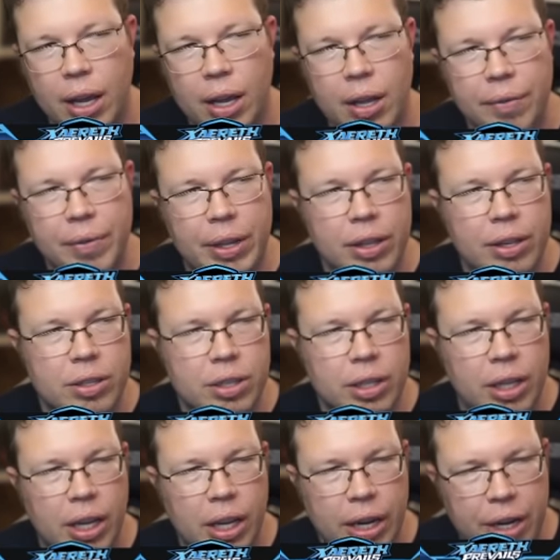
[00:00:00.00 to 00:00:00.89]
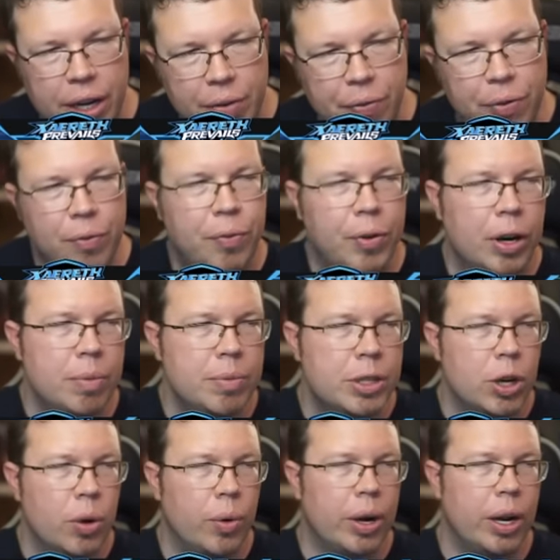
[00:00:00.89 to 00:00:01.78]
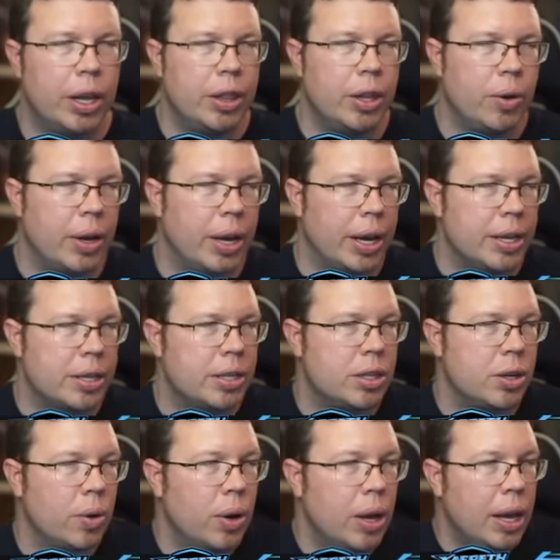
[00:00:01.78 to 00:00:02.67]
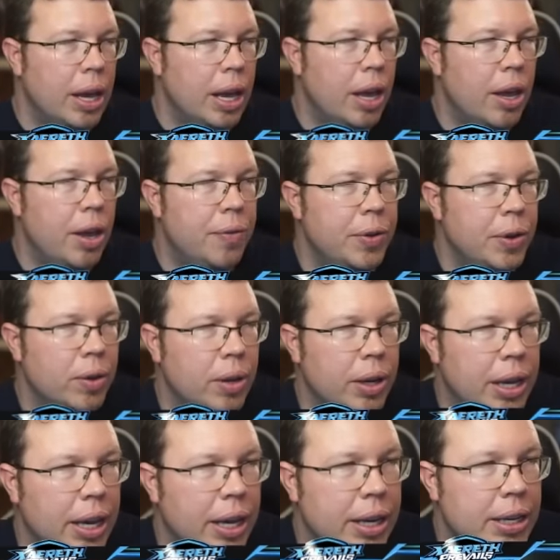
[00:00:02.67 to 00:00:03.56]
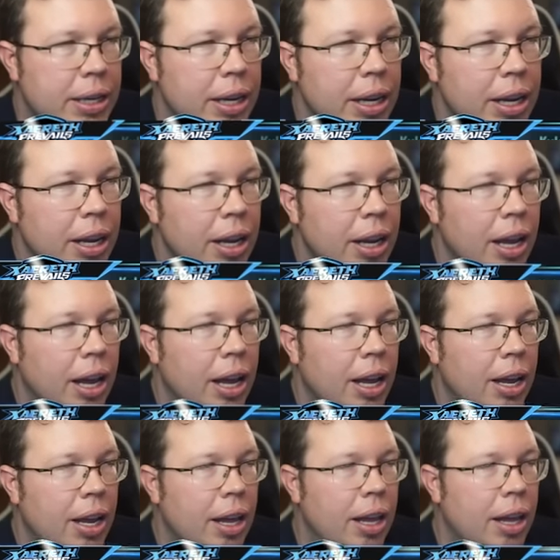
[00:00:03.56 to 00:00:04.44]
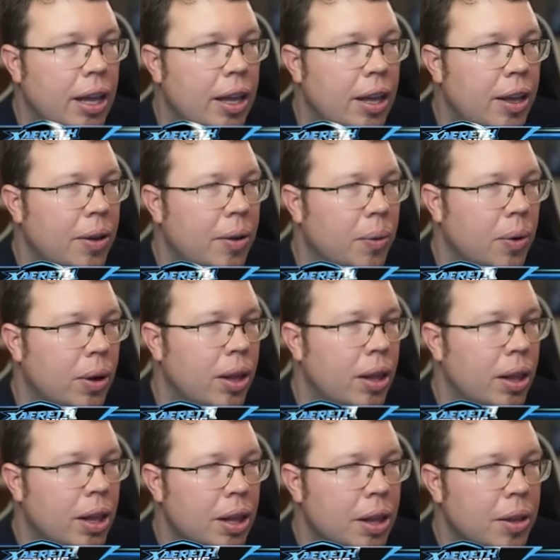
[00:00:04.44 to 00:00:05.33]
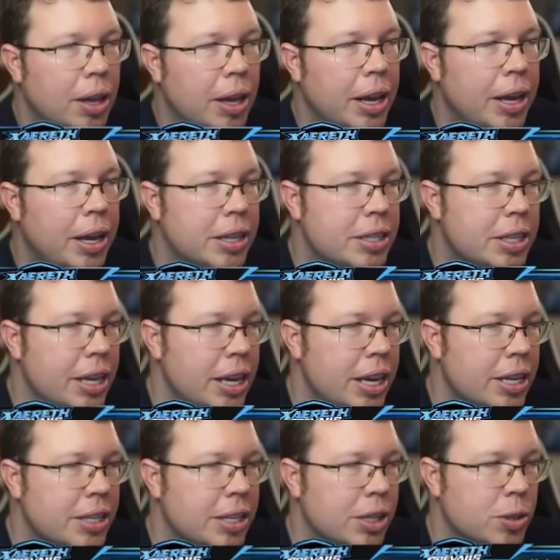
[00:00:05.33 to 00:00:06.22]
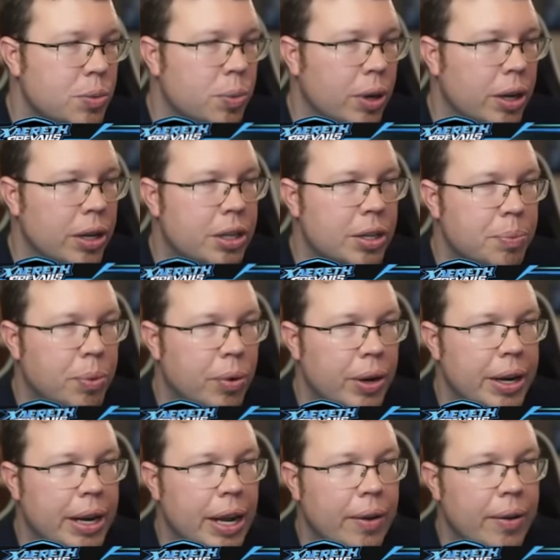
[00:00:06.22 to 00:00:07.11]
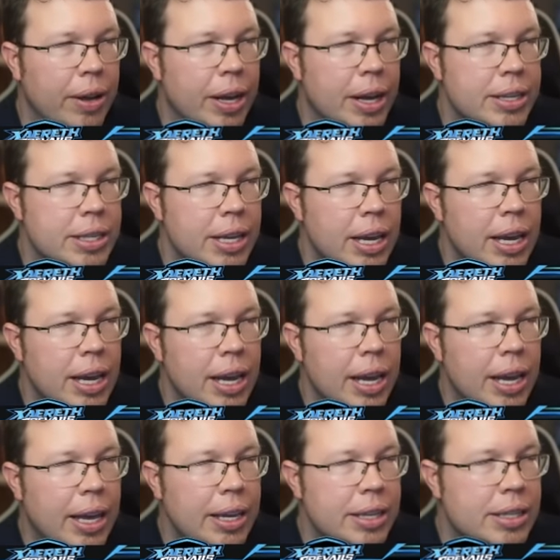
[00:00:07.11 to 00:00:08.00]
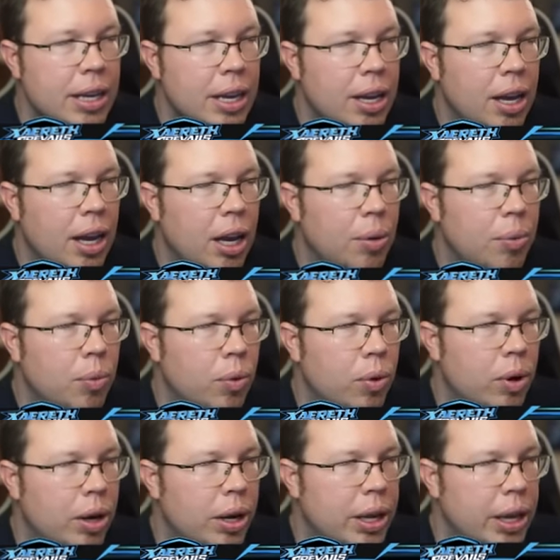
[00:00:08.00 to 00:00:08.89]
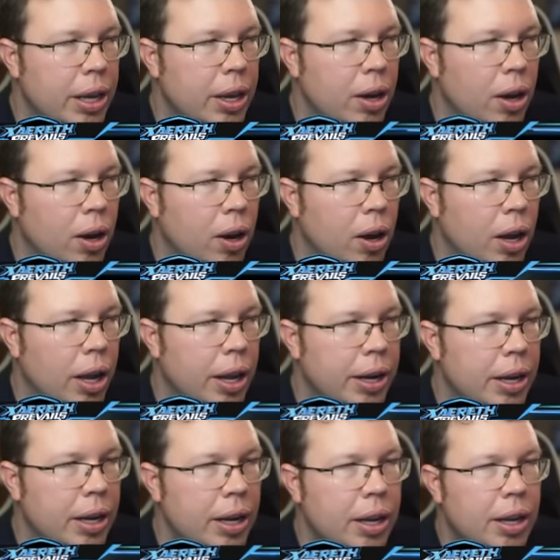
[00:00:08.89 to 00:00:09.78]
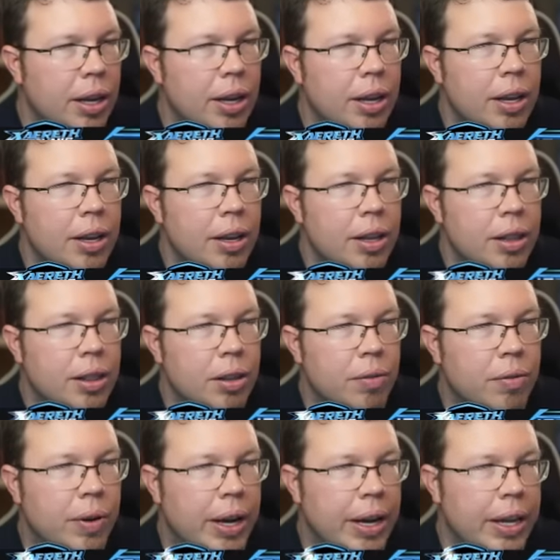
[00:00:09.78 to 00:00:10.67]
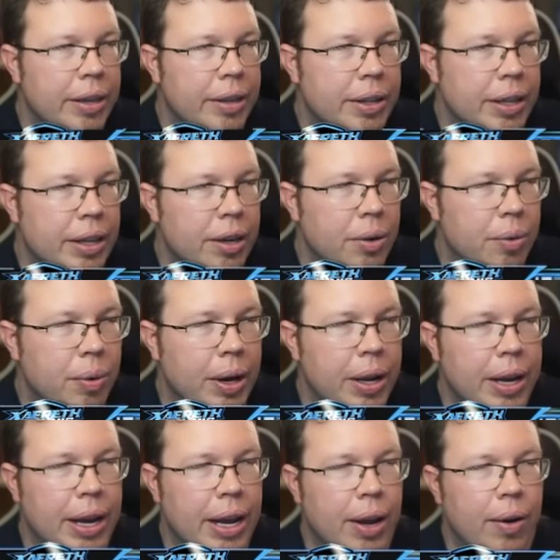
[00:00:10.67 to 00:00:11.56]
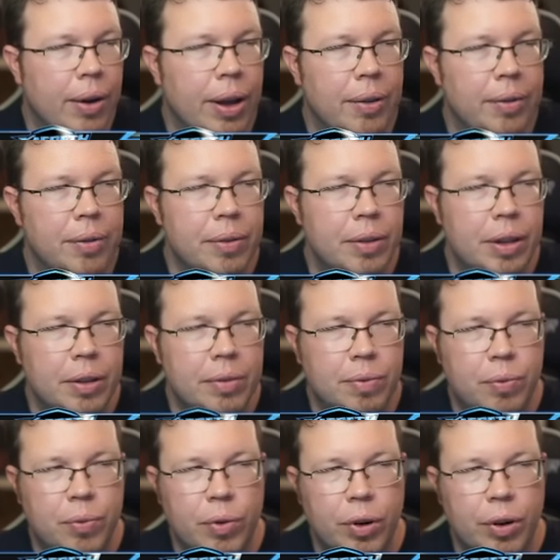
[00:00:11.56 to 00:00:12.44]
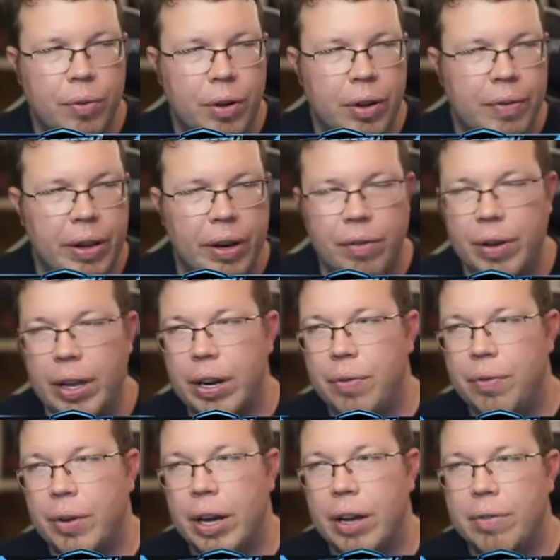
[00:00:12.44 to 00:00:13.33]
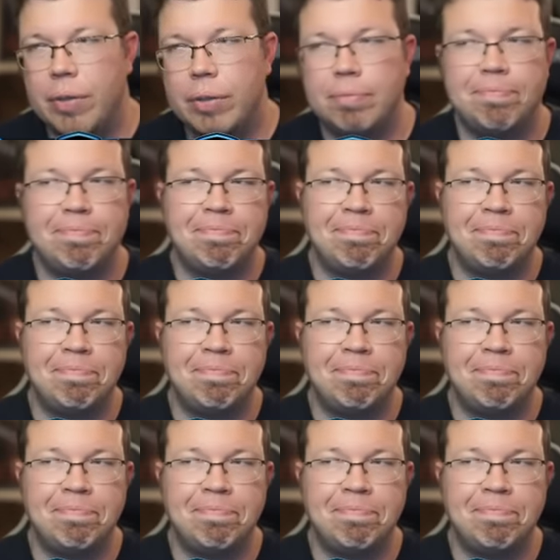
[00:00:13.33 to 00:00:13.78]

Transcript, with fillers: I mean, there's a lot of different farms going on though, guys. So if you look at, well, I guess the easiest one to point out, guys, is I'm working on Leviathan right now at 45 out of 85.